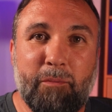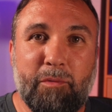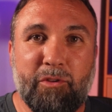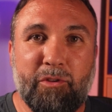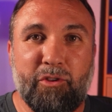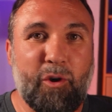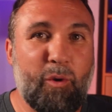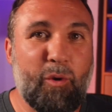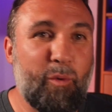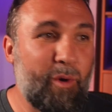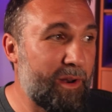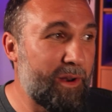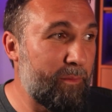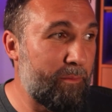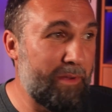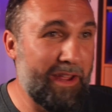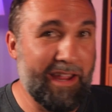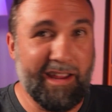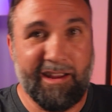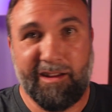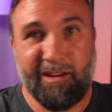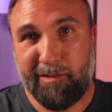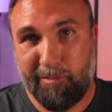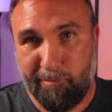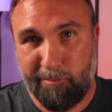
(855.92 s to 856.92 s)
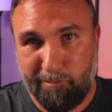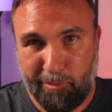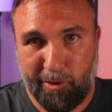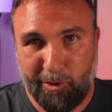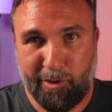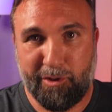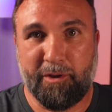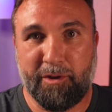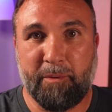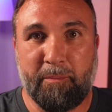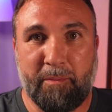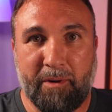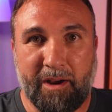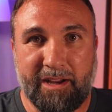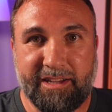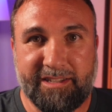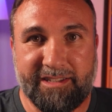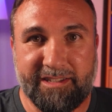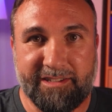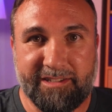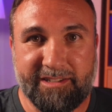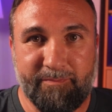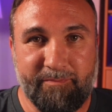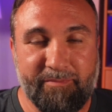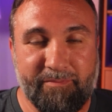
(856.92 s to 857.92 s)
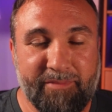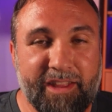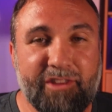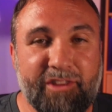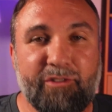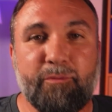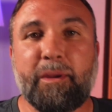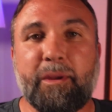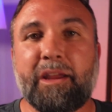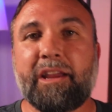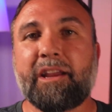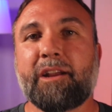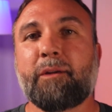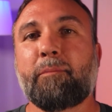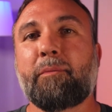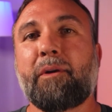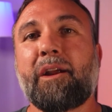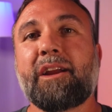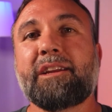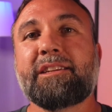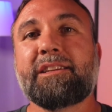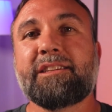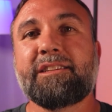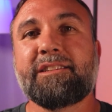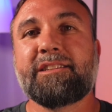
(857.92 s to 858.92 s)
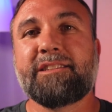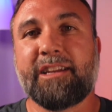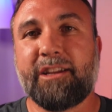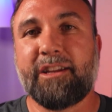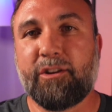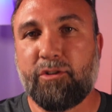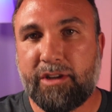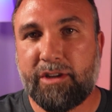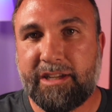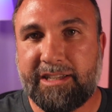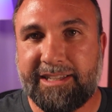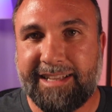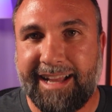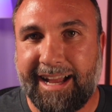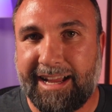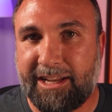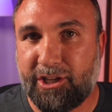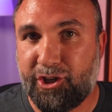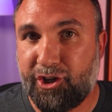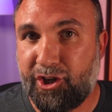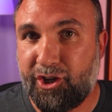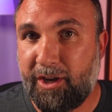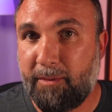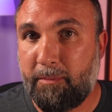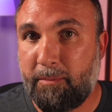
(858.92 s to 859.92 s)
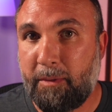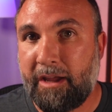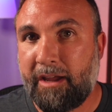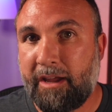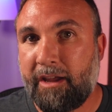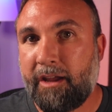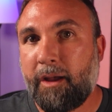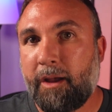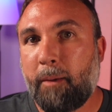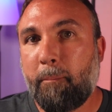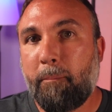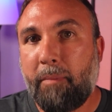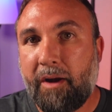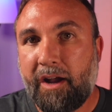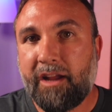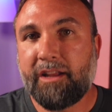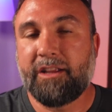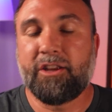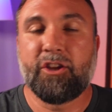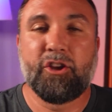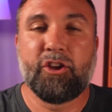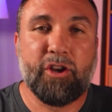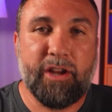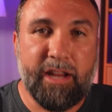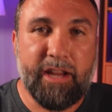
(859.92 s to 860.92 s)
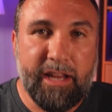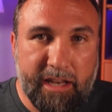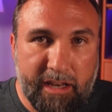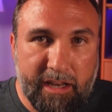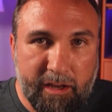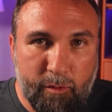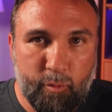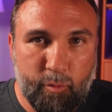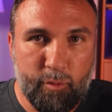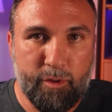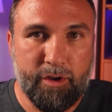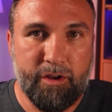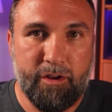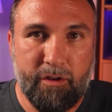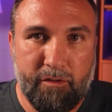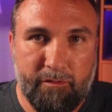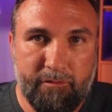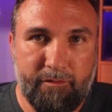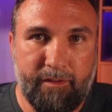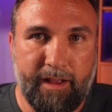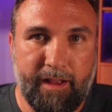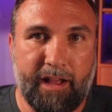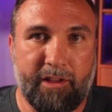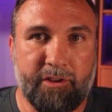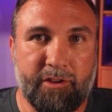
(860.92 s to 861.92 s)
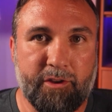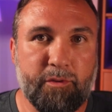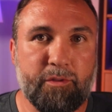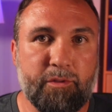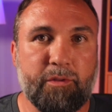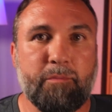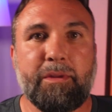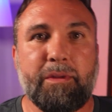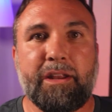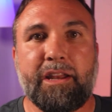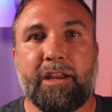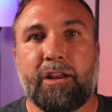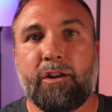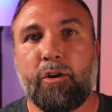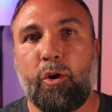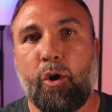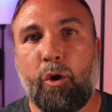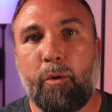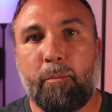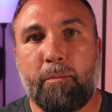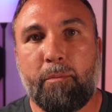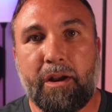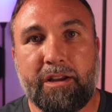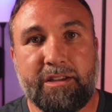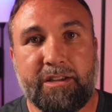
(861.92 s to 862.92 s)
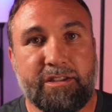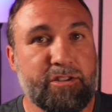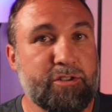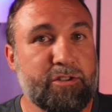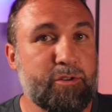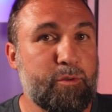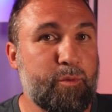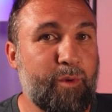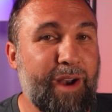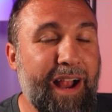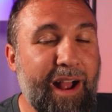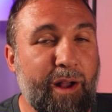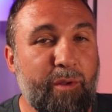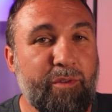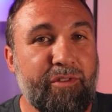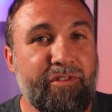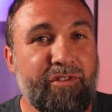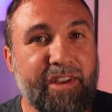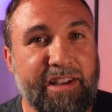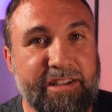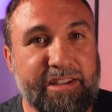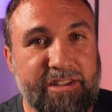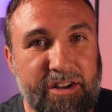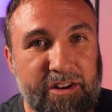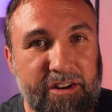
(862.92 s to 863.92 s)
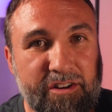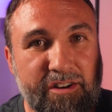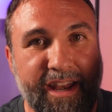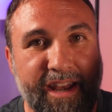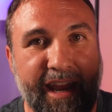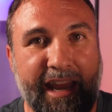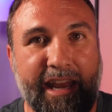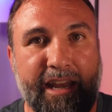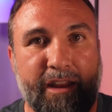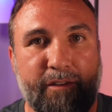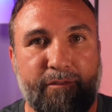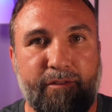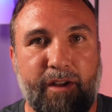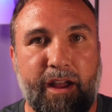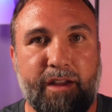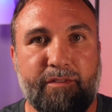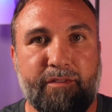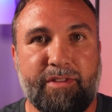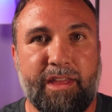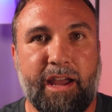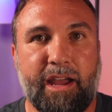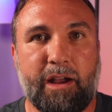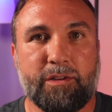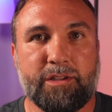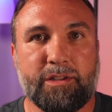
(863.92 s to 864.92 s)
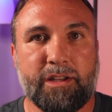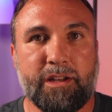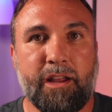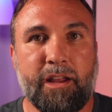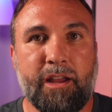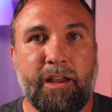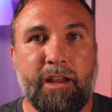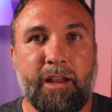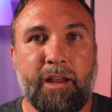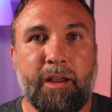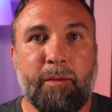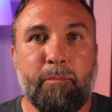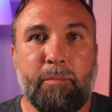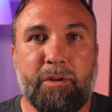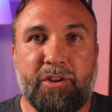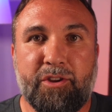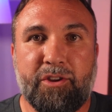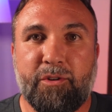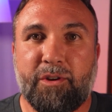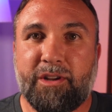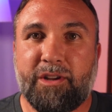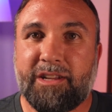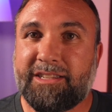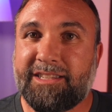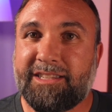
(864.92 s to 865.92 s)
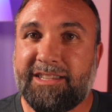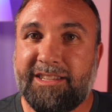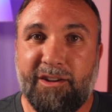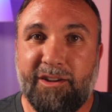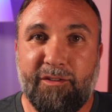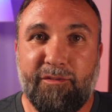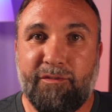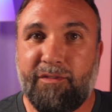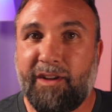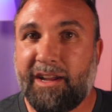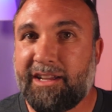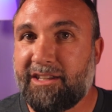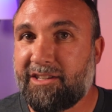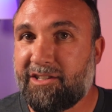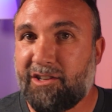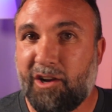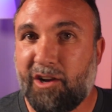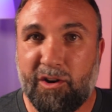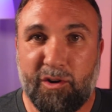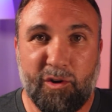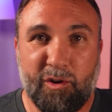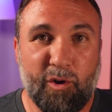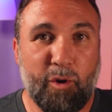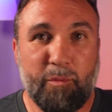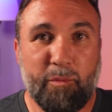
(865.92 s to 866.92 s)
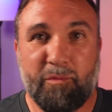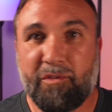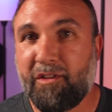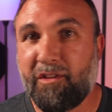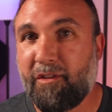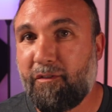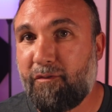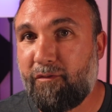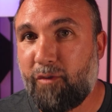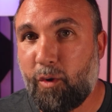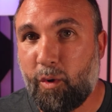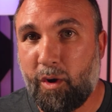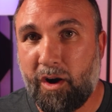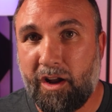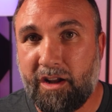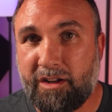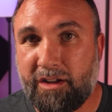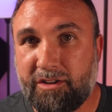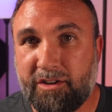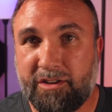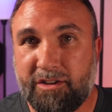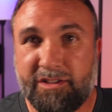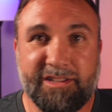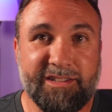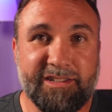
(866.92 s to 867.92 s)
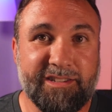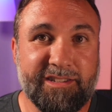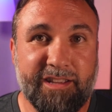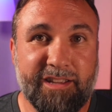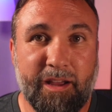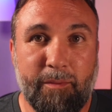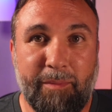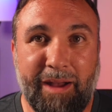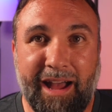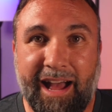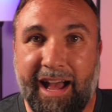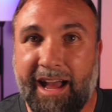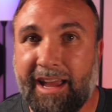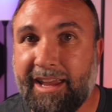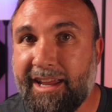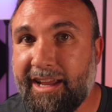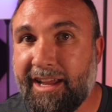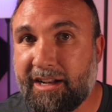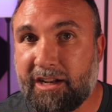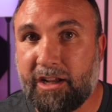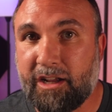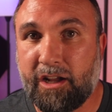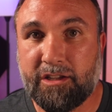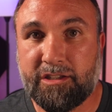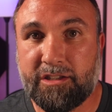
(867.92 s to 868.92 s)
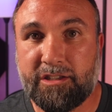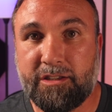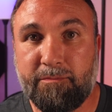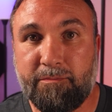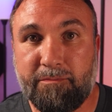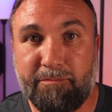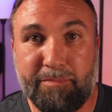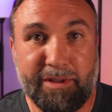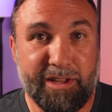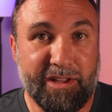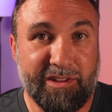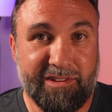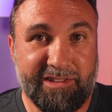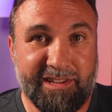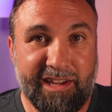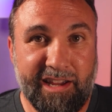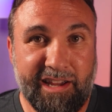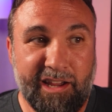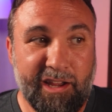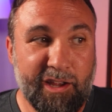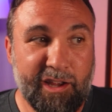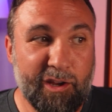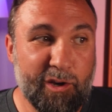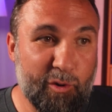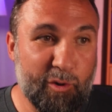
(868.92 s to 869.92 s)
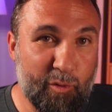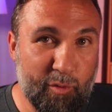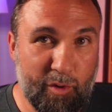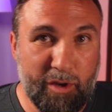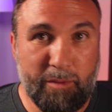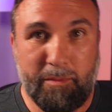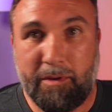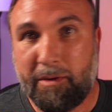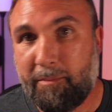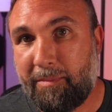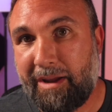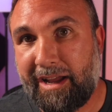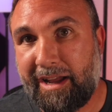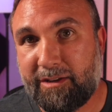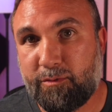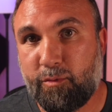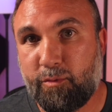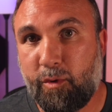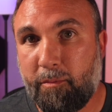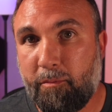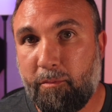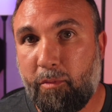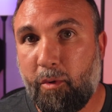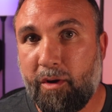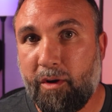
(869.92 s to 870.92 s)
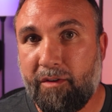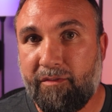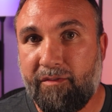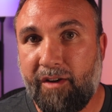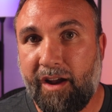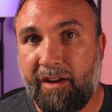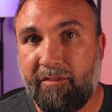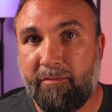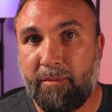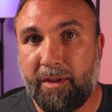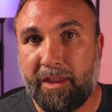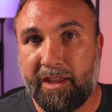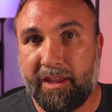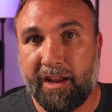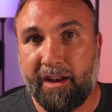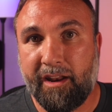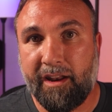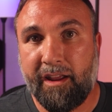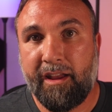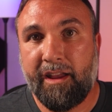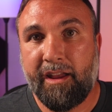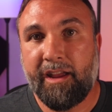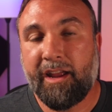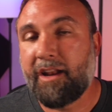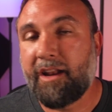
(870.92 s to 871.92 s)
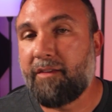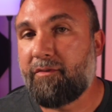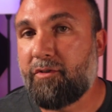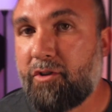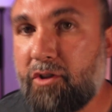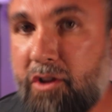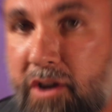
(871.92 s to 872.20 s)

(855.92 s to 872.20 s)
but don't want to pay Boulder prices. And speaking of prices, Erie's not cheap, but you're getting real value. The median home price is around $685,000, but you can still find starter homes in the 400s and some high-end custom builds creeping past $1.5 million. And if you're